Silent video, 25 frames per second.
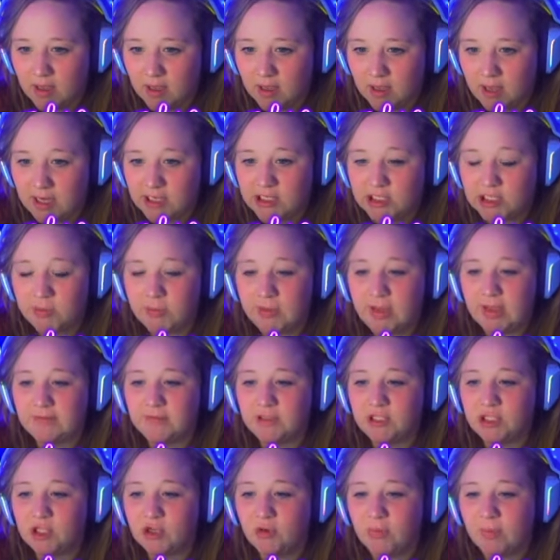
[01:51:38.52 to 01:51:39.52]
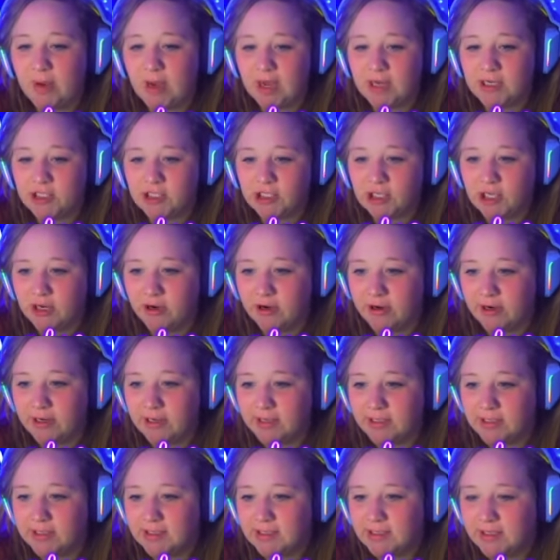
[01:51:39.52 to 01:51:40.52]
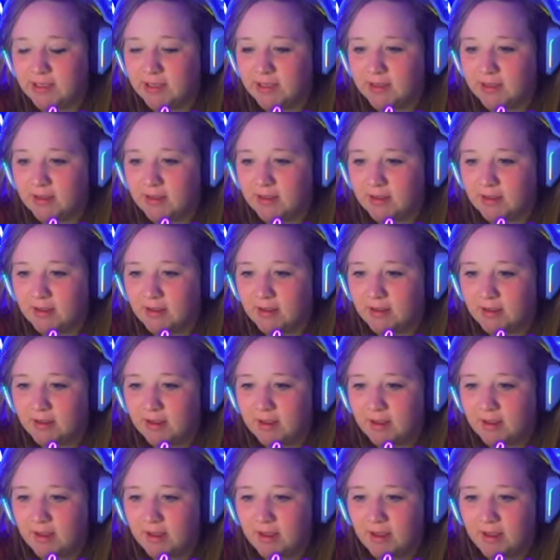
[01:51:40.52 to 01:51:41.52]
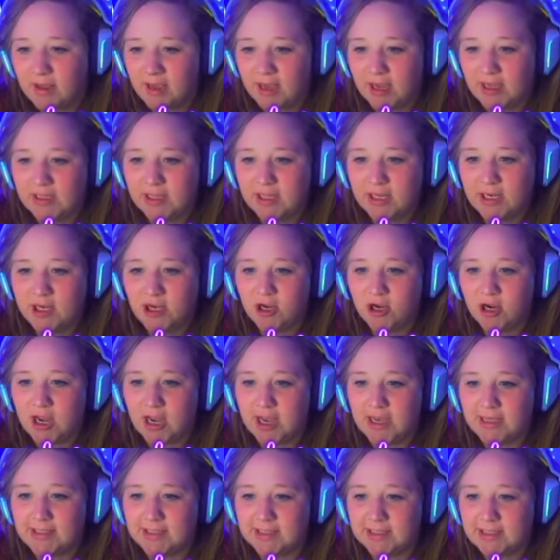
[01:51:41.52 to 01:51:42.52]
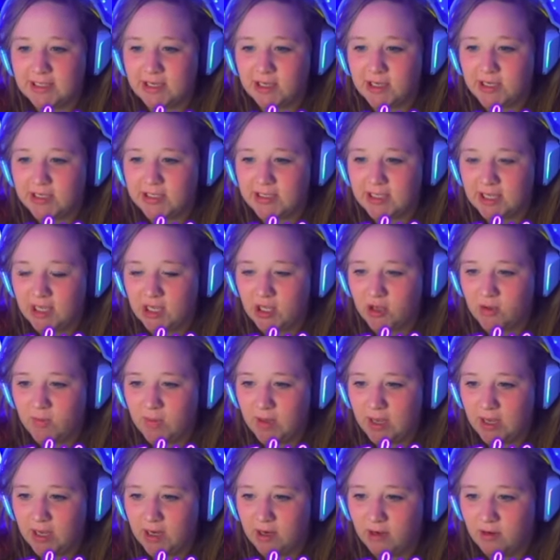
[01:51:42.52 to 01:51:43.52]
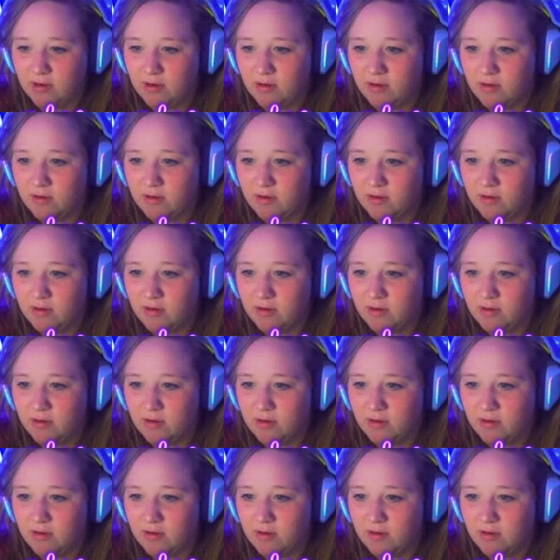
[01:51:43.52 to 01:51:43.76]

Actually, we have two botched earrings. And then your guys' earrings that you made.